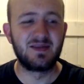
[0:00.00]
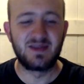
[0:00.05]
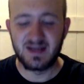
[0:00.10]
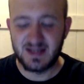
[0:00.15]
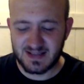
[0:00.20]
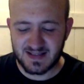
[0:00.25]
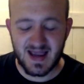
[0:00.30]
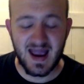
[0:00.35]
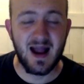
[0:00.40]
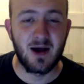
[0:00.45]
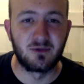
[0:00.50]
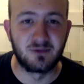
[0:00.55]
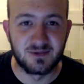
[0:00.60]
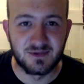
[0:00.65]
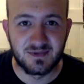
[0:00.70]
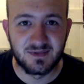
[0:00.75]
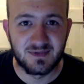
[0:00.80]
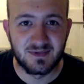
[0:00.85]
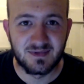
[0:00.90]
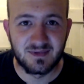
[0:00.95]
these
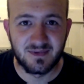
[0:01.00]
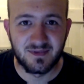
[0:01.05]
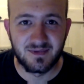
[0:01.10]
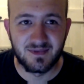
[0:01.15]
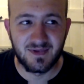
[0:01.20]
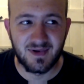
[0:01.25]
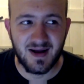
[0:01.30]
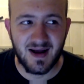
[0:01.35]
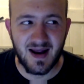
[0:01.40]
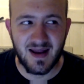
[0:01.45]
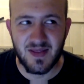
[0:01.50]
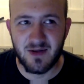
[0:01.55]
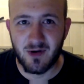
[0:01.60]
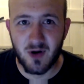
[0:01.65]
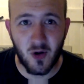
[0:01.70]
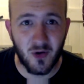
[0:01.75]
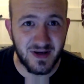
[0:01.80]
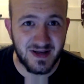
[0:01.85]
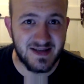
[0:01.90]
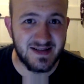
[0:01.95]
count, and
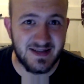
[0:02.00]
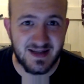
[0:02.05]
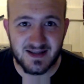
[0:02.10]
they're a lot